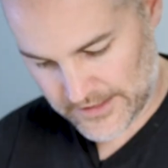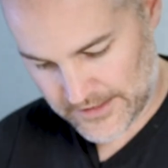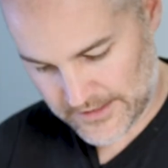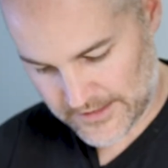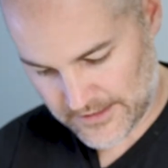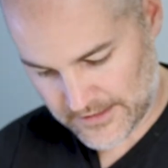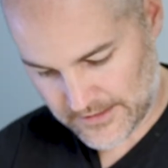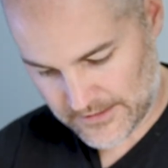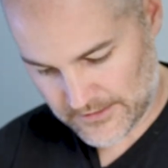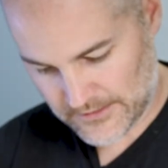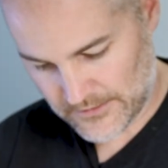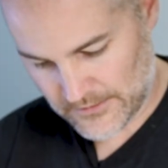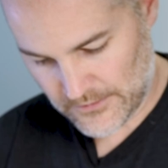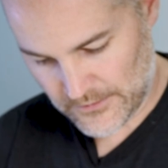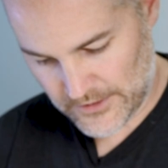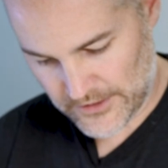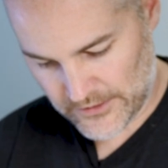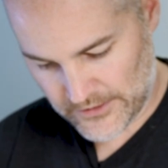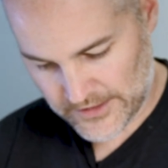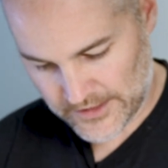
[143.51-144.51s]
it's,
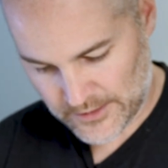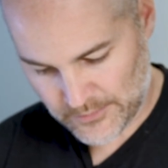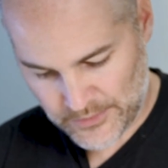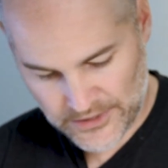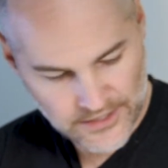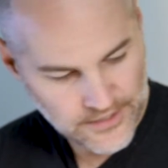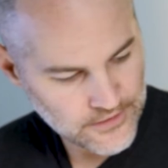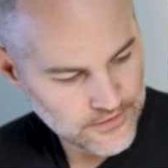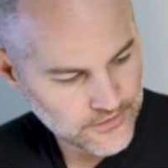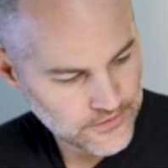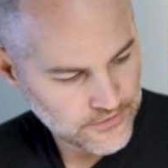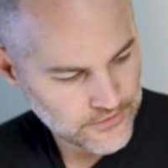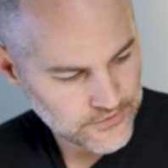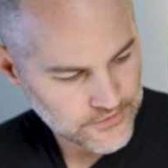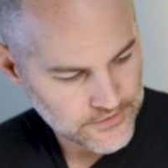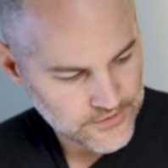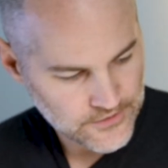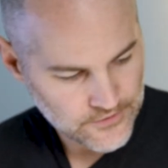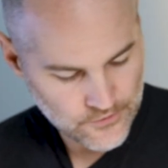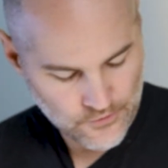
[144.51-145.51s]
whether it's
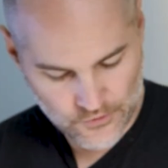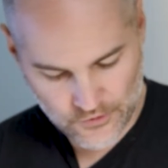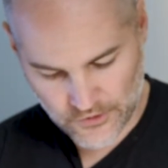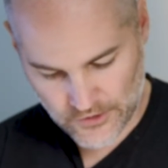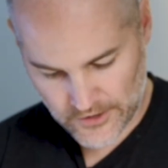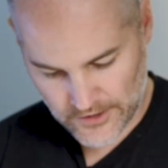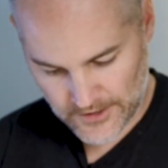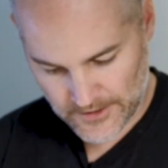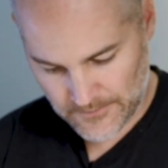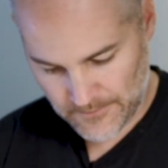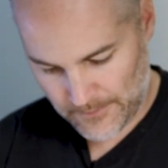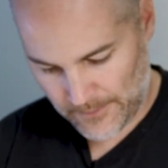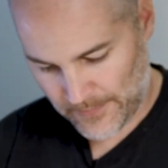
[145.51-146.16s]
pills or